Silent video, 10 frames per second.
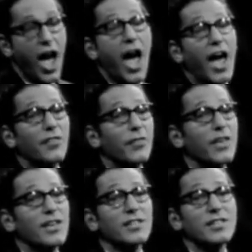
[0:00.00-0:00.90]
And
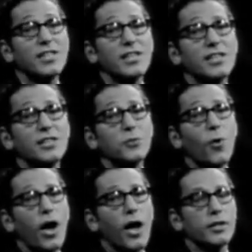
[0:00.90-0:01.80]
this is
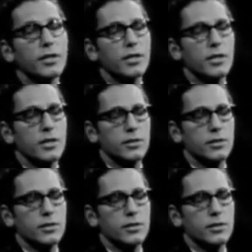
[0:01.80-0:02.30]
what he